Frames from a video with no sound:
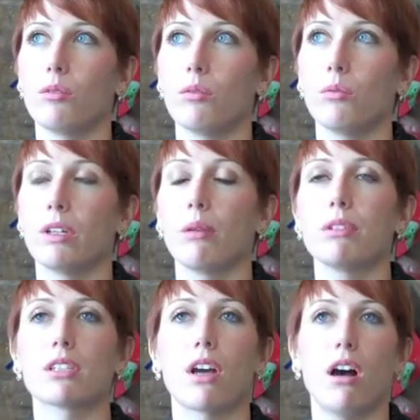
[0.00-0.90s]
when I went
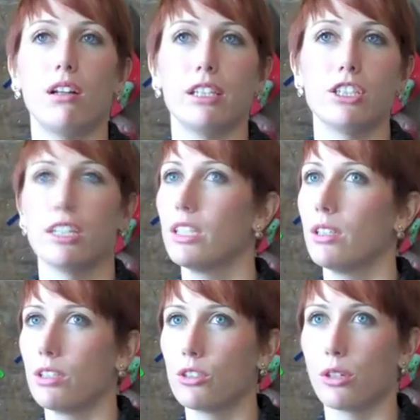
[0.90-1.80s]
to college, I
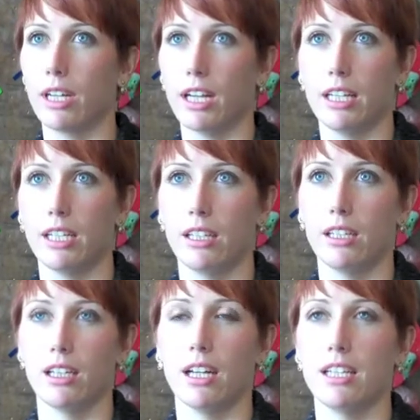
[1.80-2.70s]
didn't join
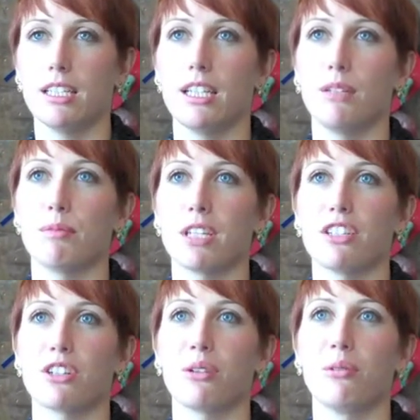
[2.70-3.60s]
any teams. I
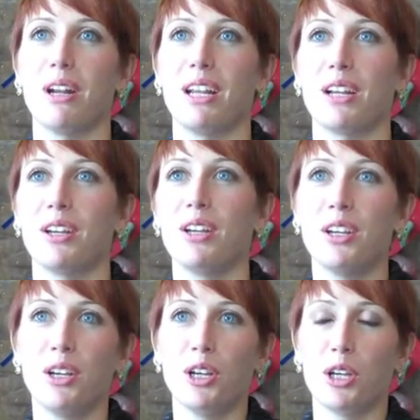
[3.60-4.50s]
started running,
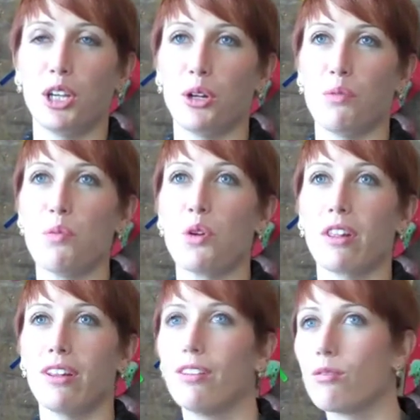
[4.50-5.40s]
more
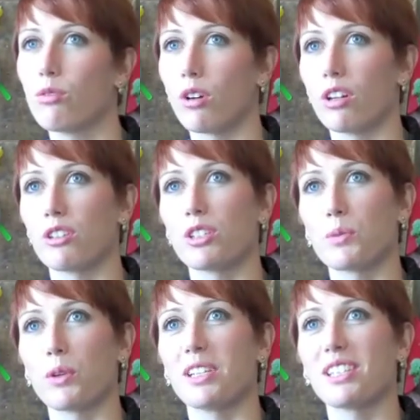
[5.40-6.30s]
than 400
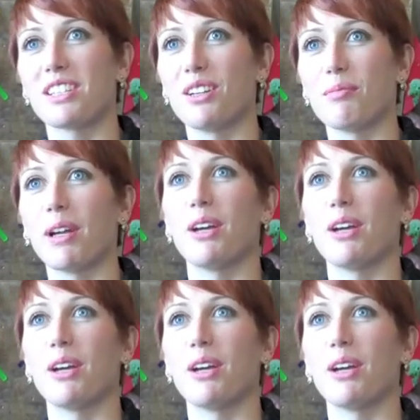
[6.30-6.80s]
sprints on my